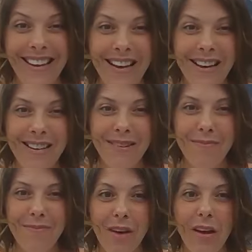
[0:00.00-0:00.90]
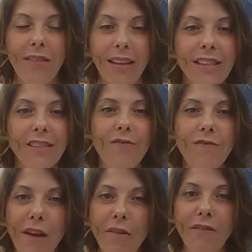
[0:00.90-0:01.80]
I think it's
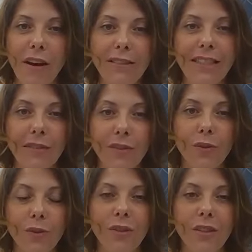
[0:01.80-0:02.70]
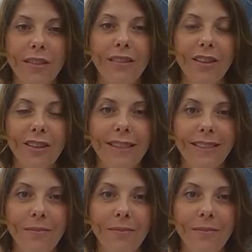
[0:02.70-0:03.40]
very, very difficult to decide.